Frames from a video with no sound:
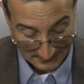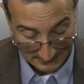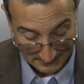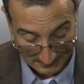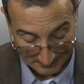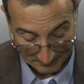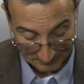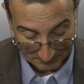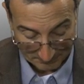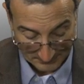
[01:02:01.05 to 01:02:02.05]

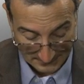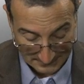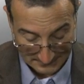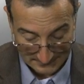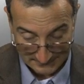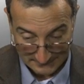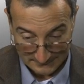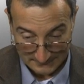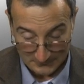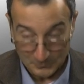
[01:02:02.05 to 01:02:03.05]

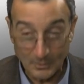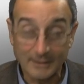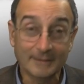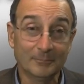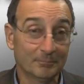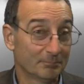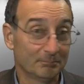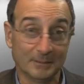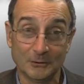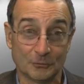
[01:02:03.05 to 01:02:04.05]
You want to
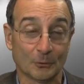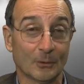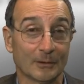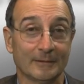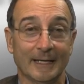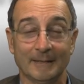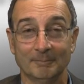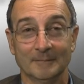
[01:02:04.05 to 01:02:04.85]
be sure that